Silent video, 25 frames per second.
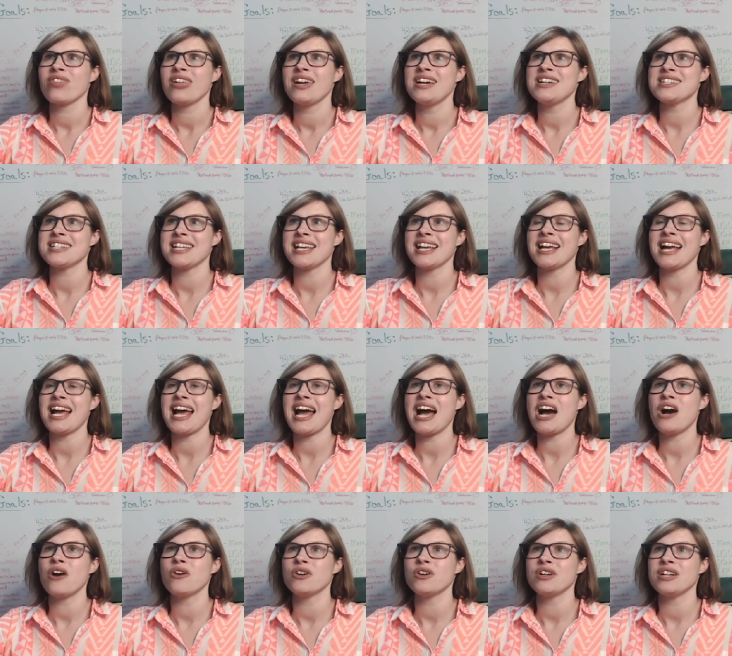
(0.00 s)
It's like,
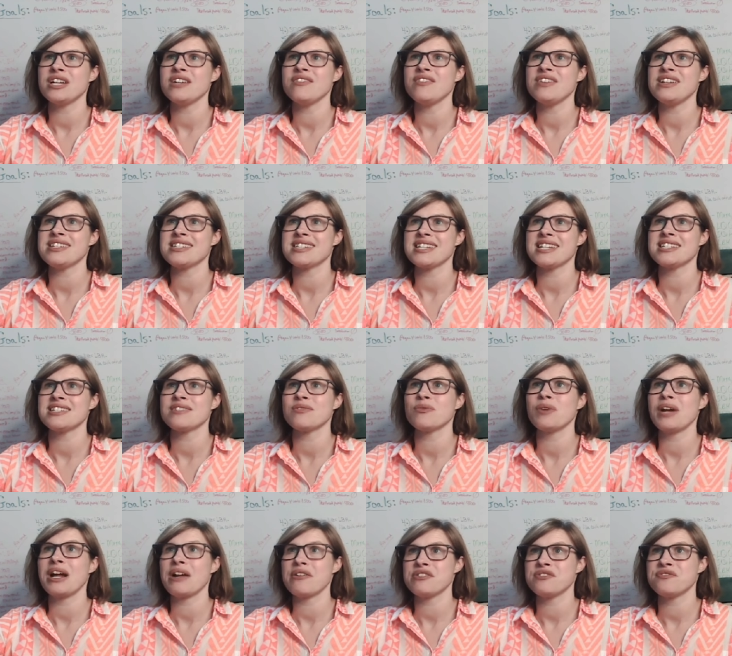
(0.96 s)
how could he have? He says,
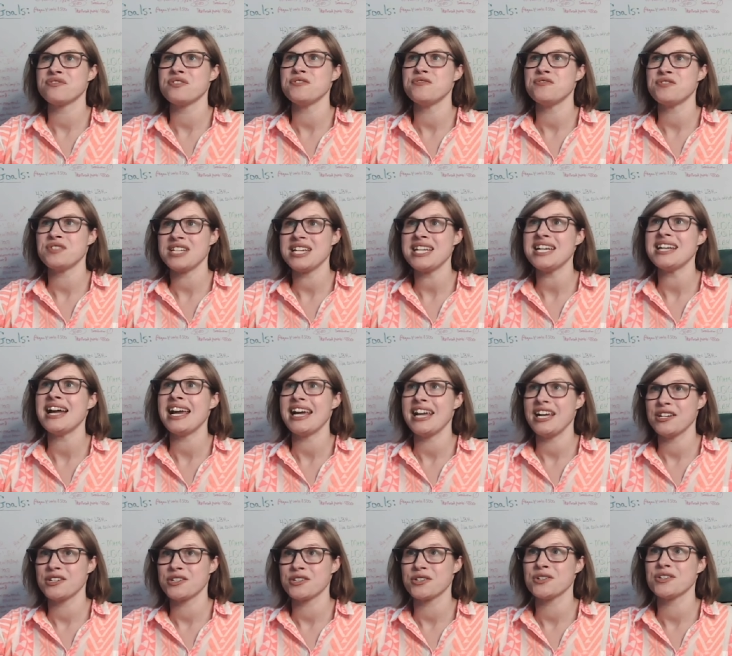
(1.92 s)
when I was 15, I
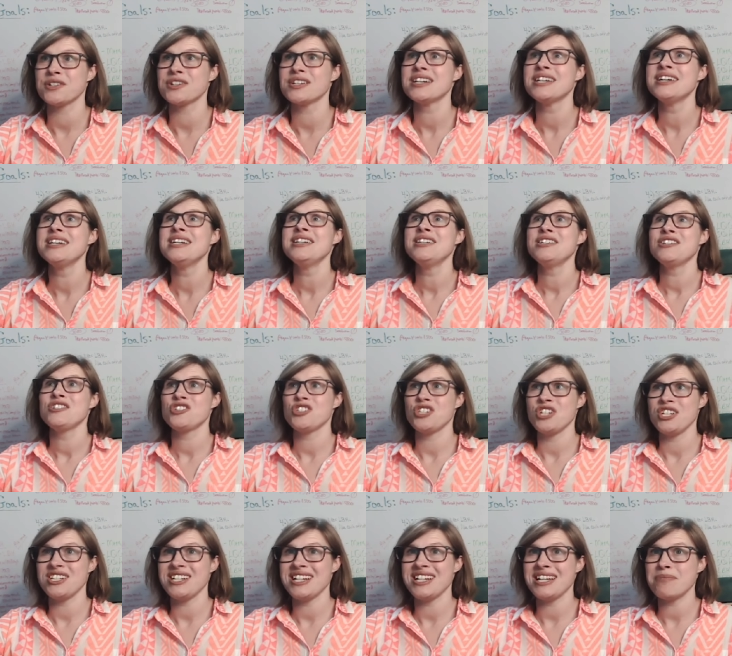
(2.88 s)
entered
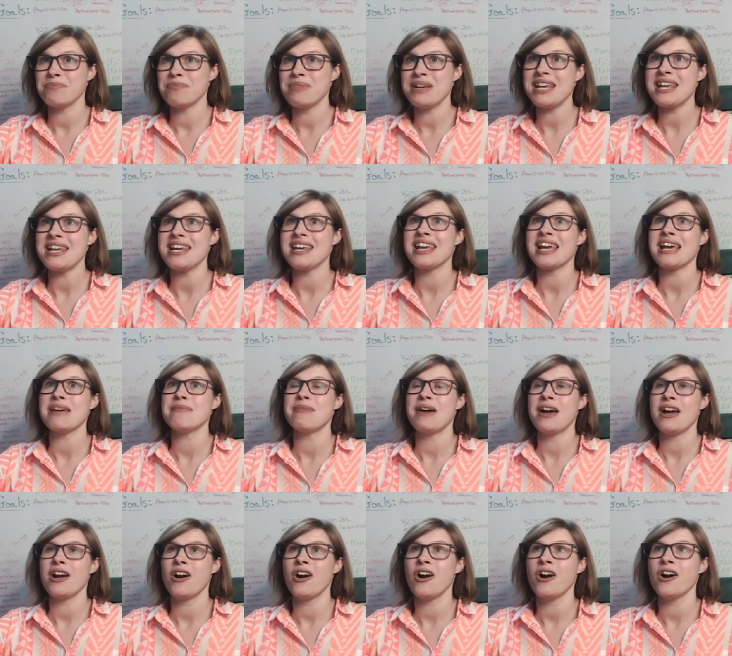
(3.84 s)
Cheating Peak and
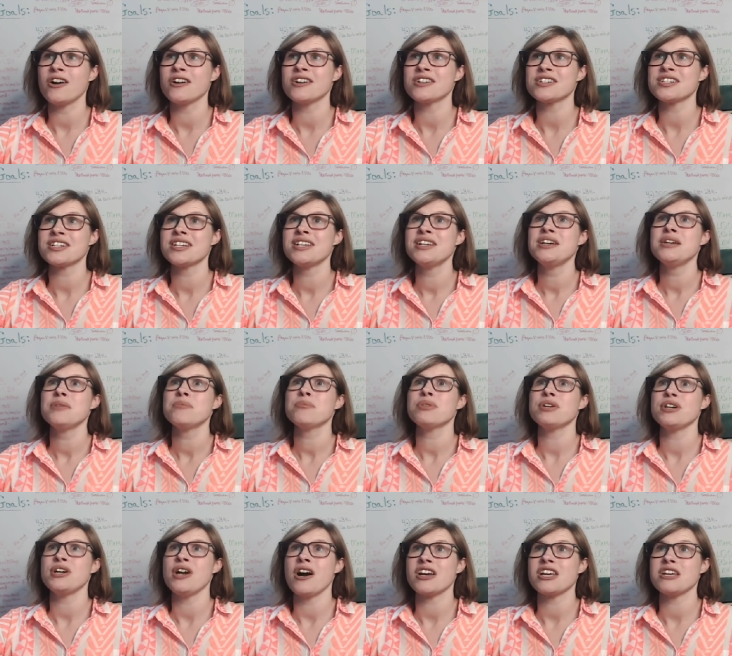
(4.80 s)
my heart
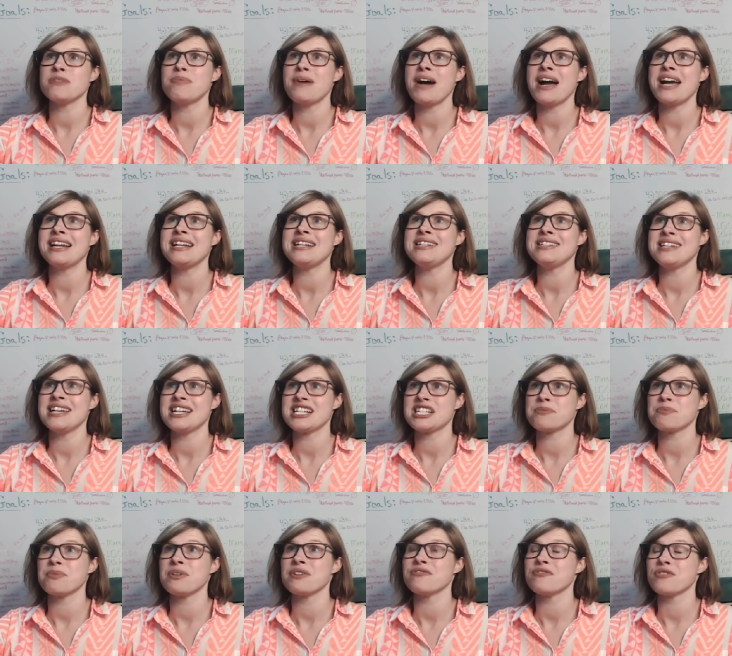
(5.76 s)
preoccupied and
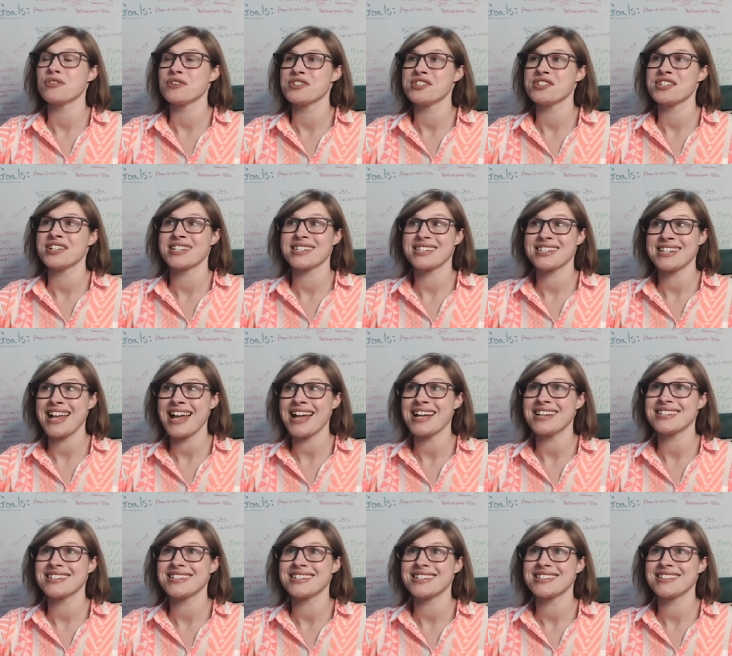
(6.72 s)
desperate for
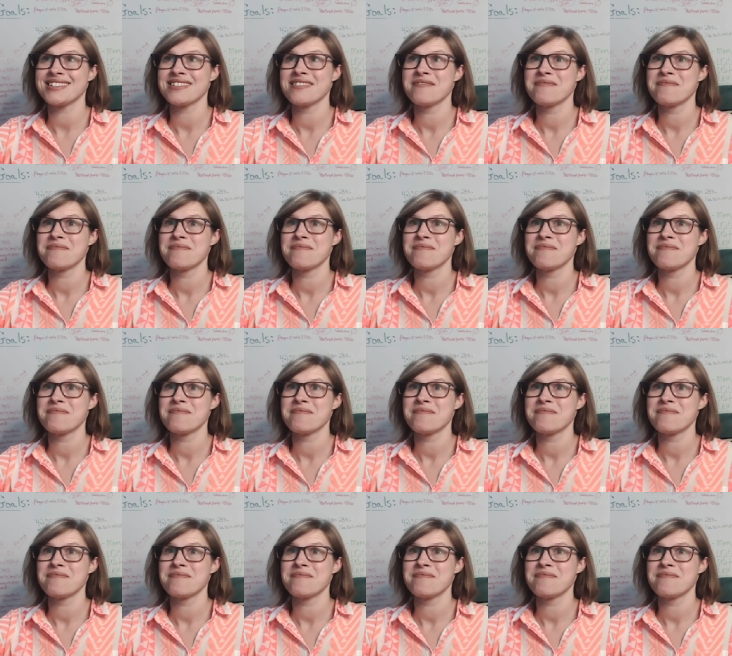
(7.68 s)
success.